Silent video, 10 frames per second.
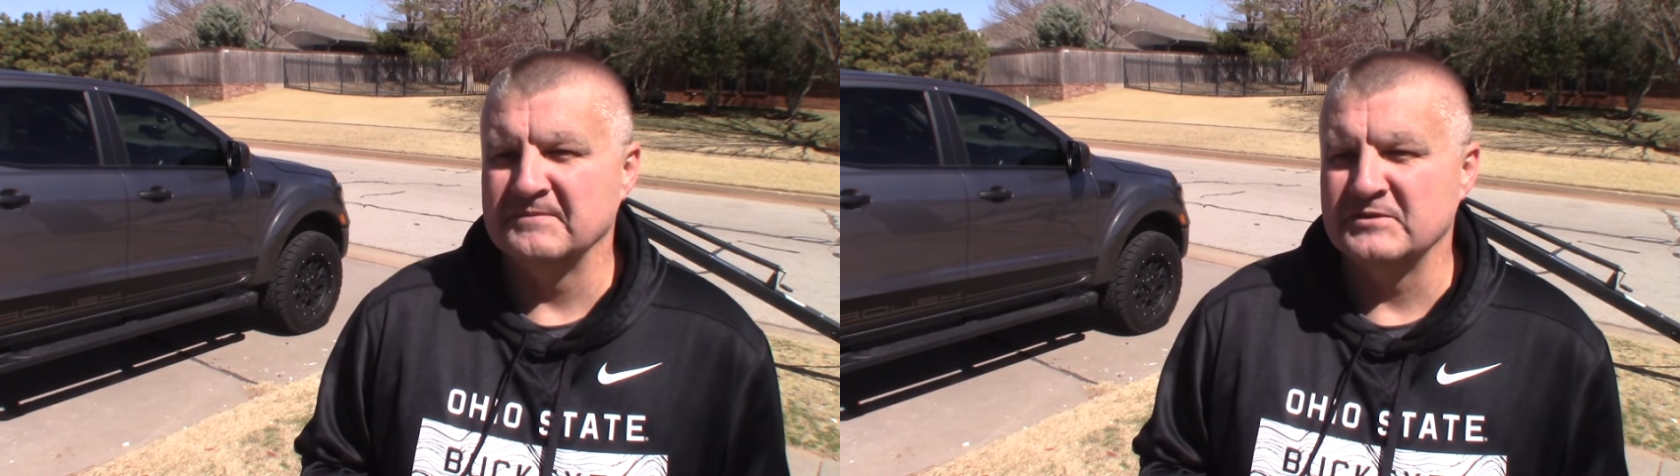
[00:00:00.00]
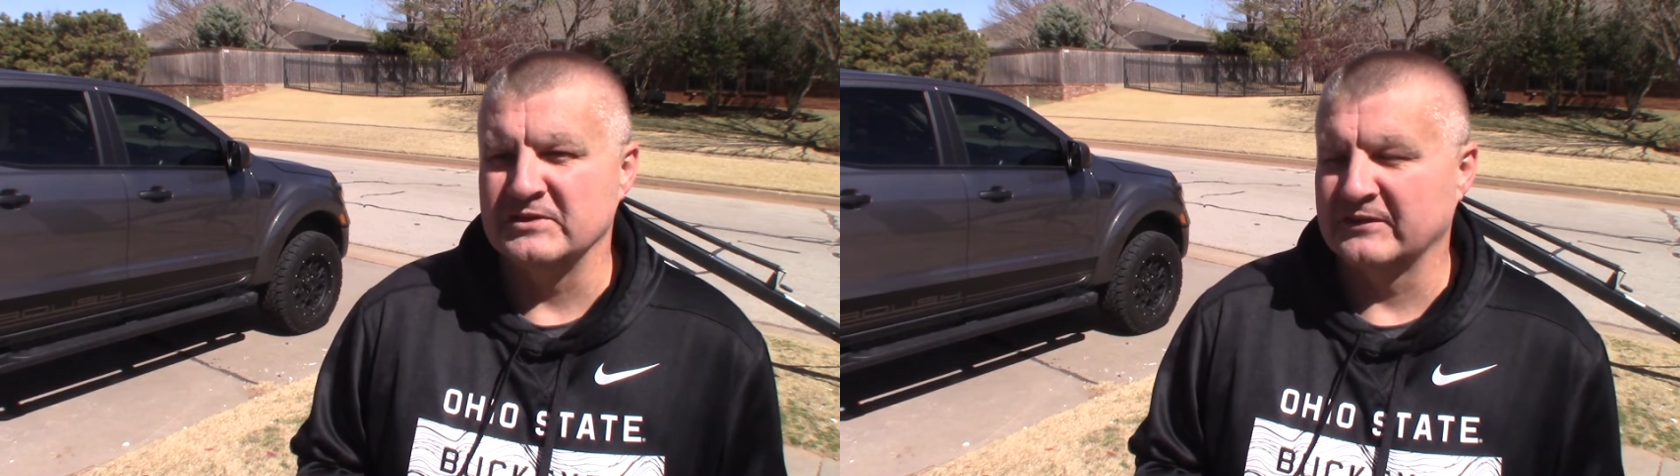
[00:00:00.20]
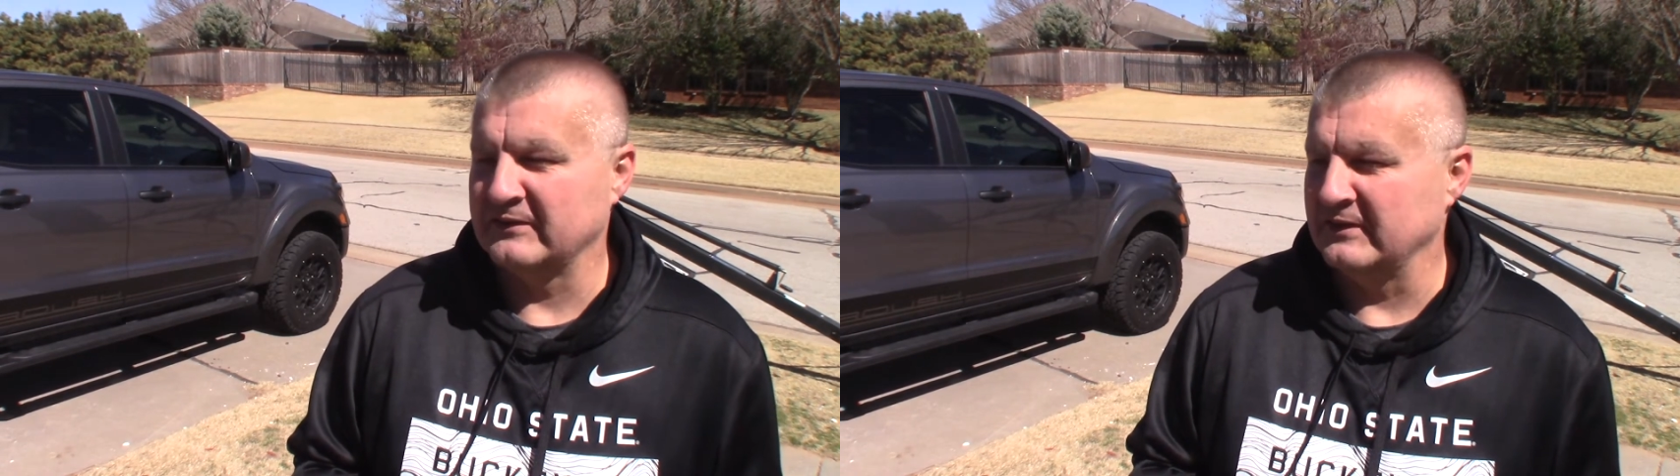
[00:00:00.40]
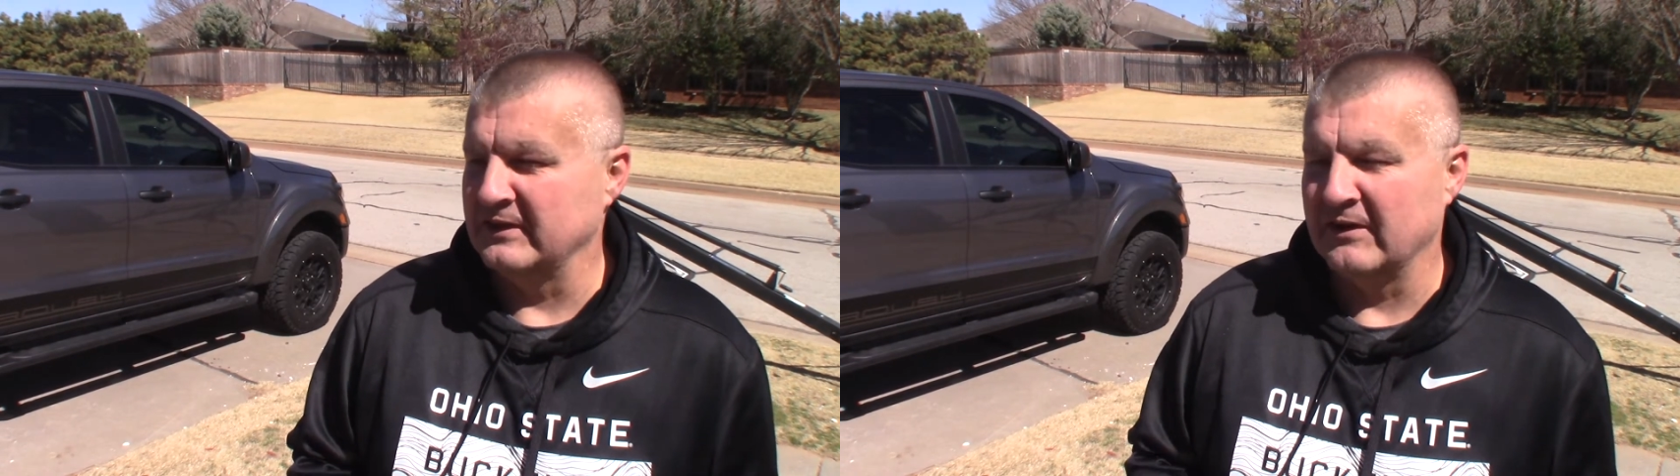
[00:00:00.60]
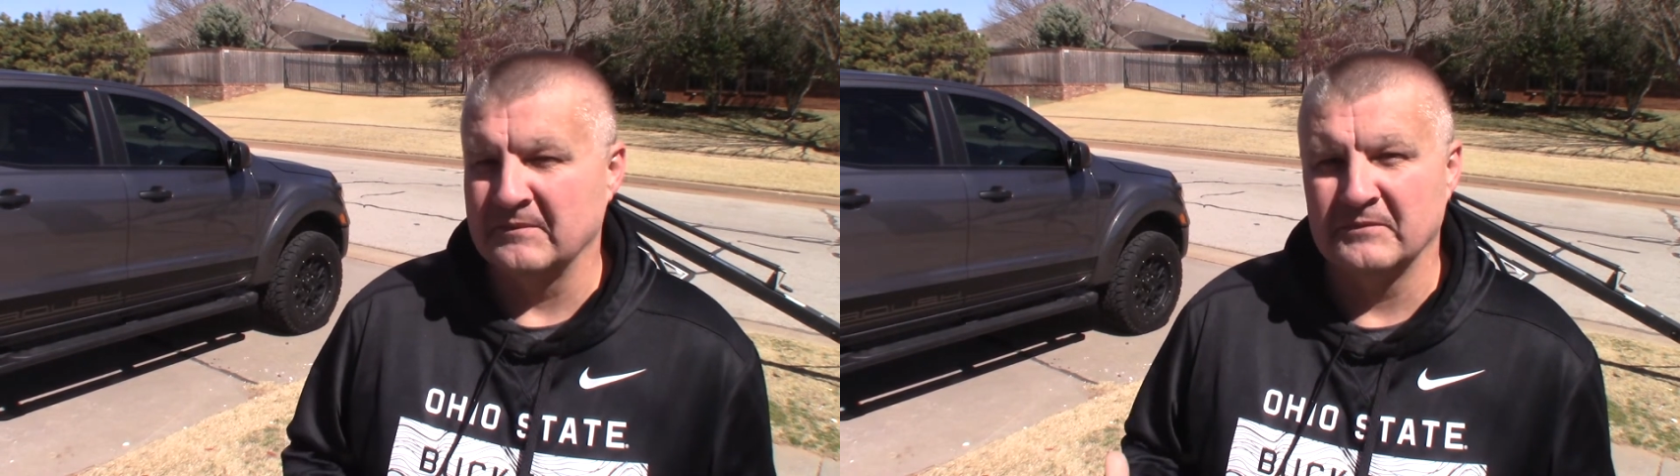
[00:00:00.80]
Just, you
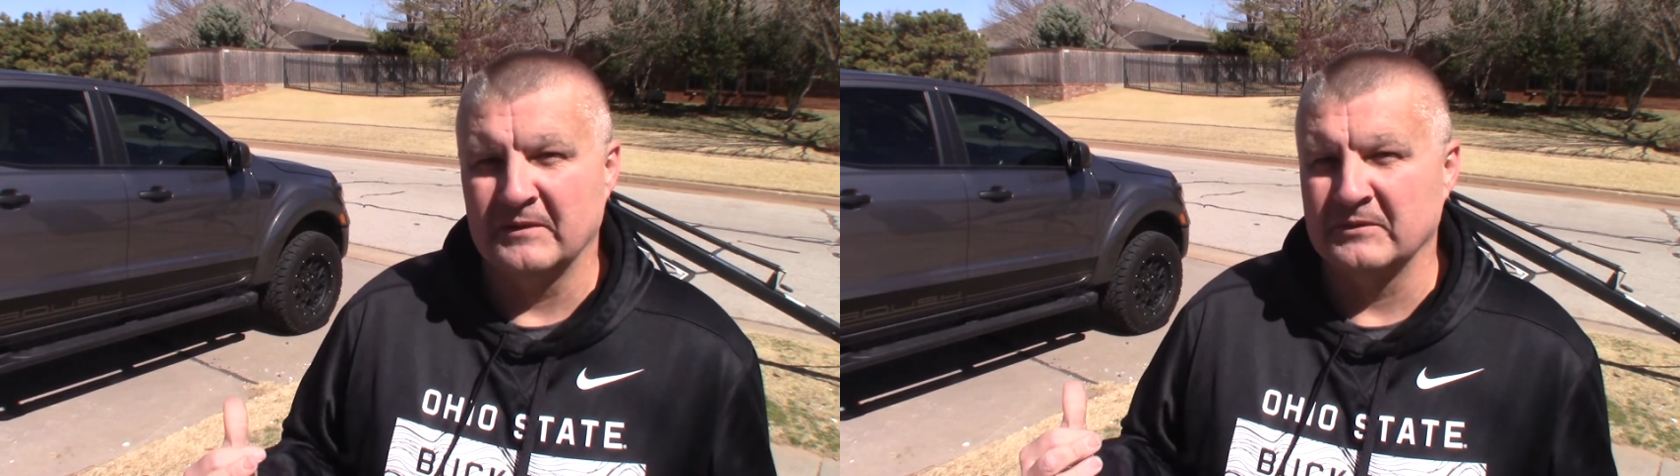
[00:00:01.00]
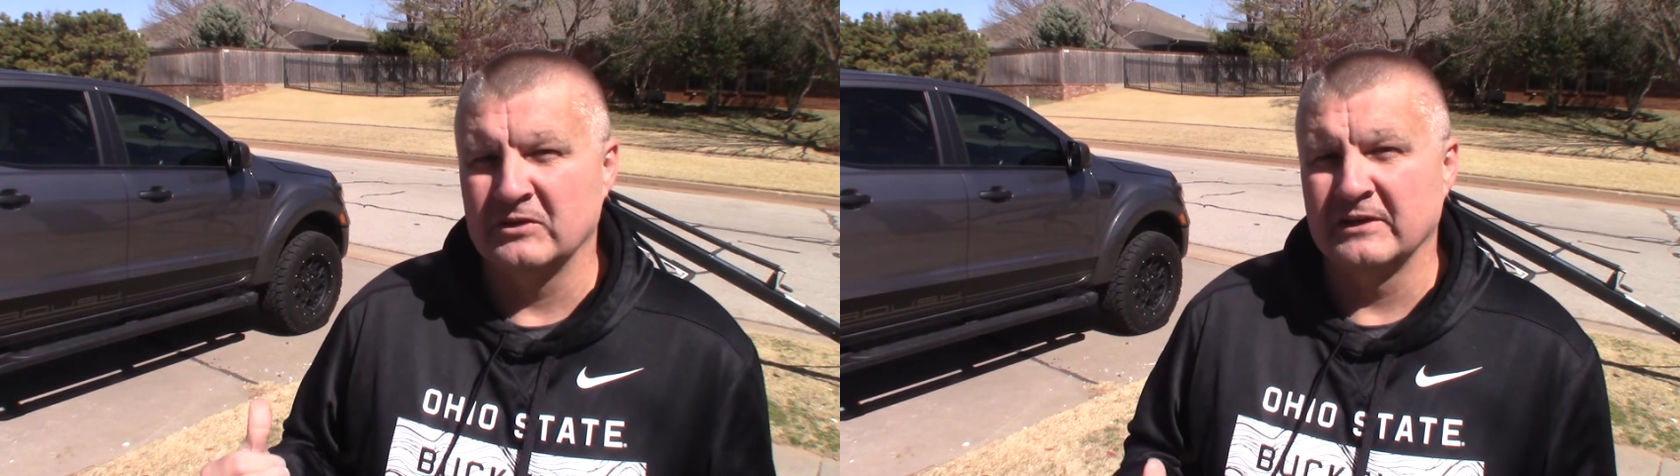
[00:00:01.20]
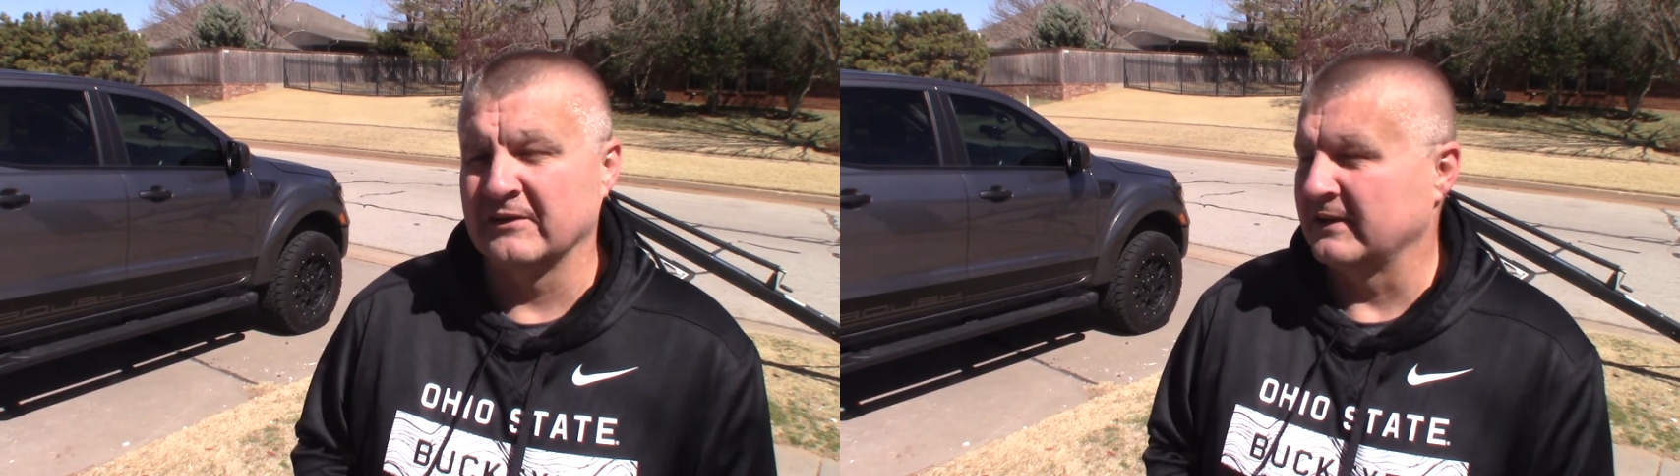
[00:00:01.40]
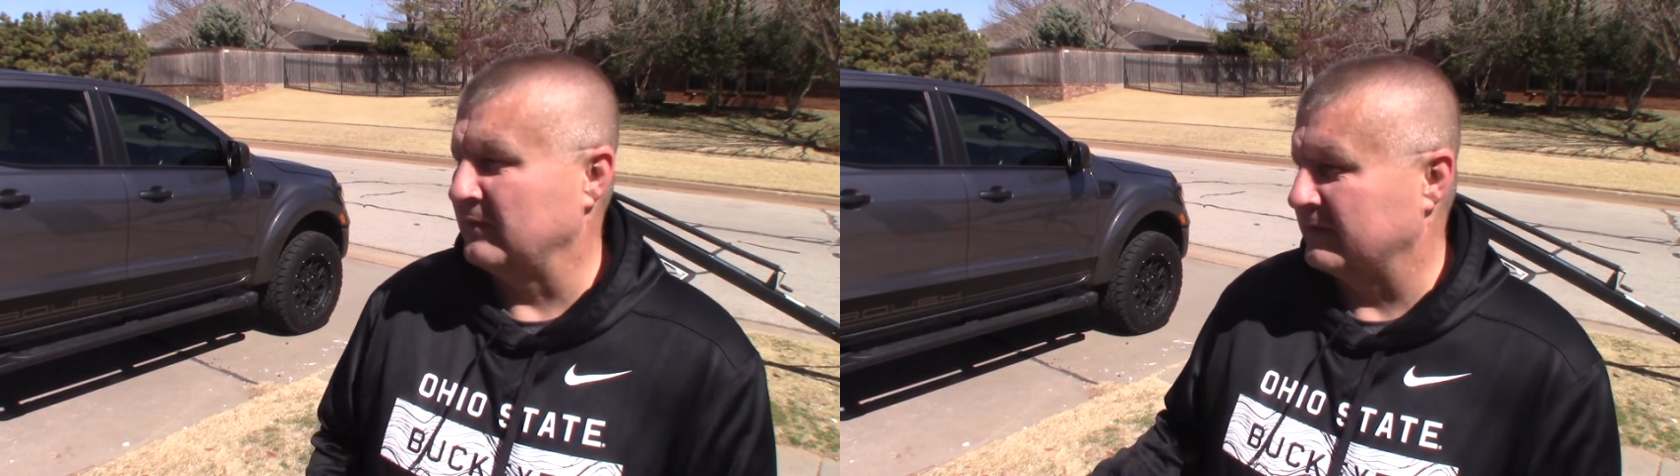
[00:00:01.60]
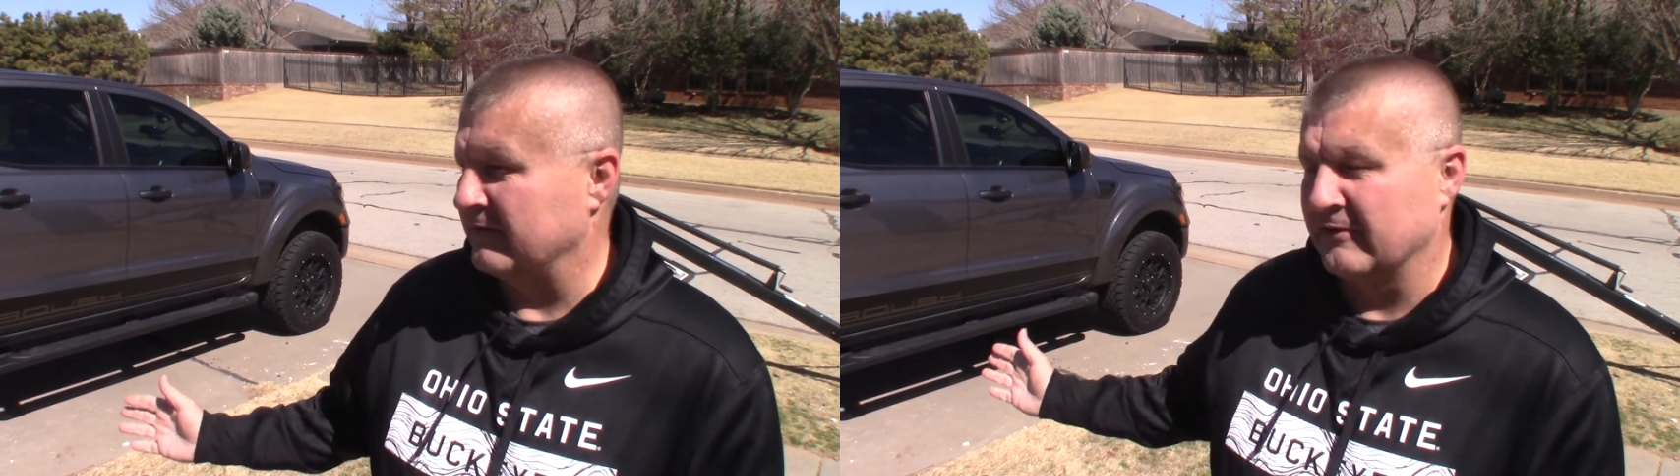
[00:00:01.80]
know, I'm clearly
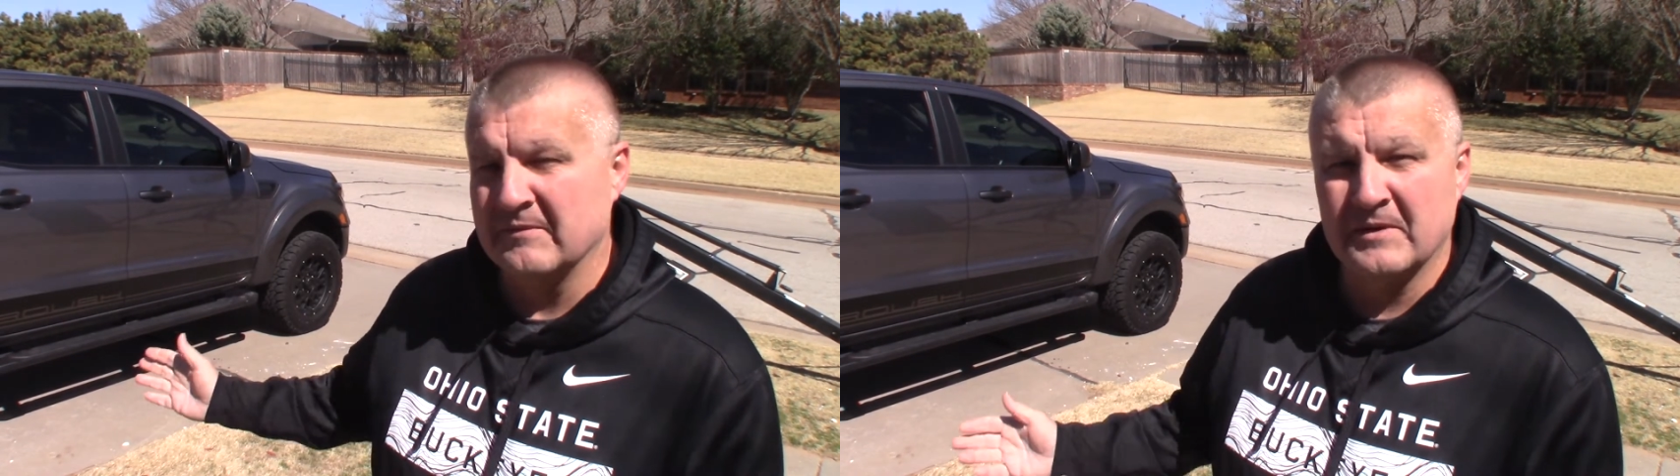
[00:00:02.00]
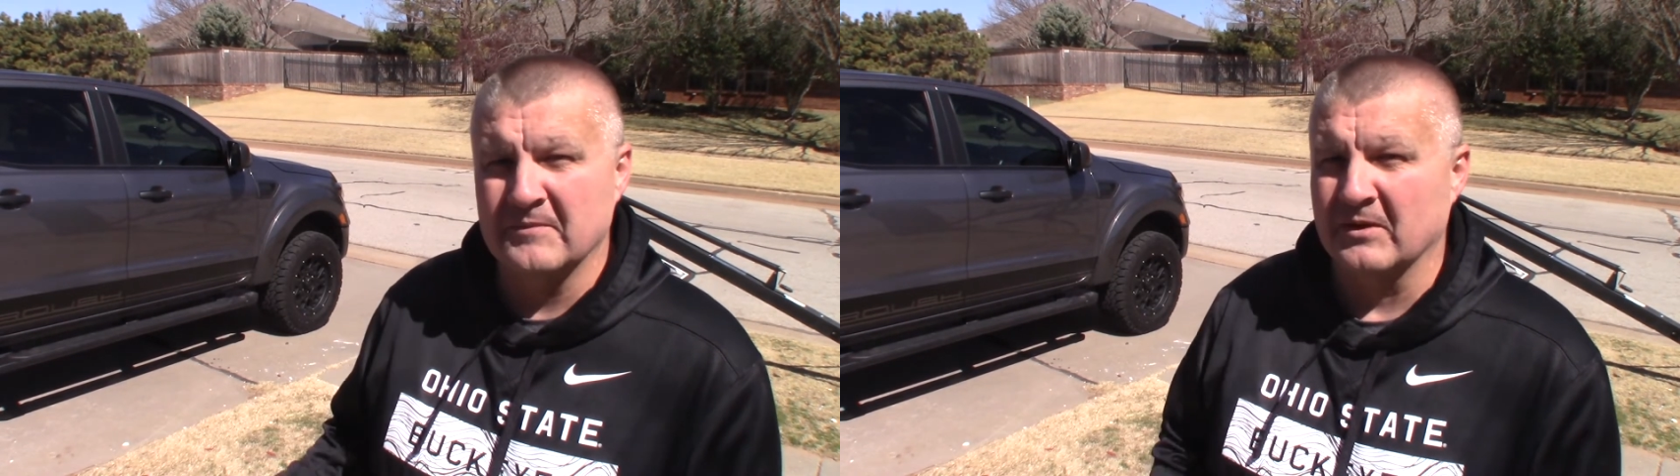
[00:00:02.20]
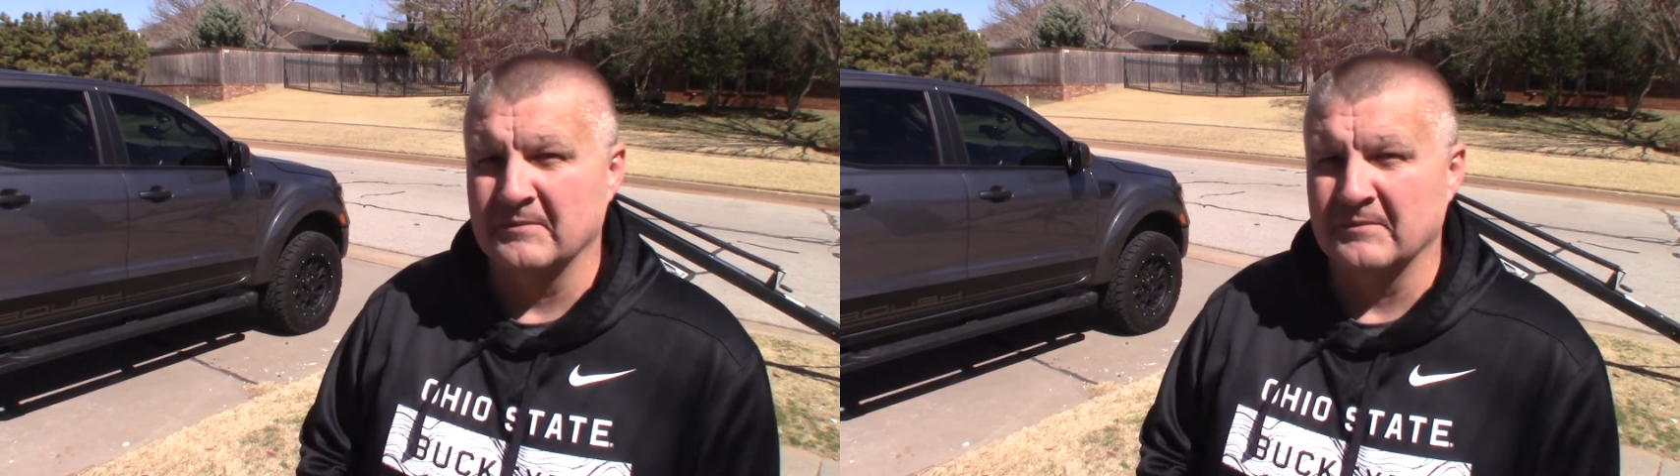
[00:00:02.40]
with that front bumper,